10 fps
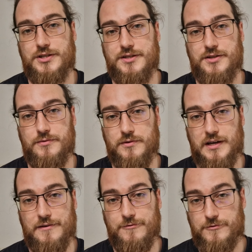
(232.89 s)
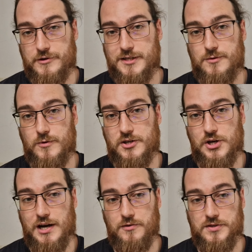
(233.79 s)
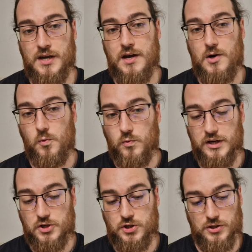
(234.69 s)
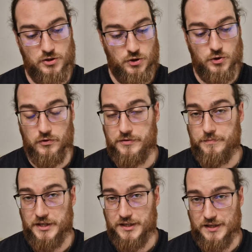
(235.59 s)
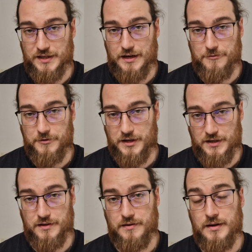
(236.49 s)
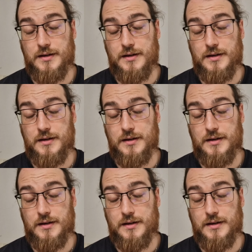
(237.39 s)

So you have 3 switch outs, which should be enough in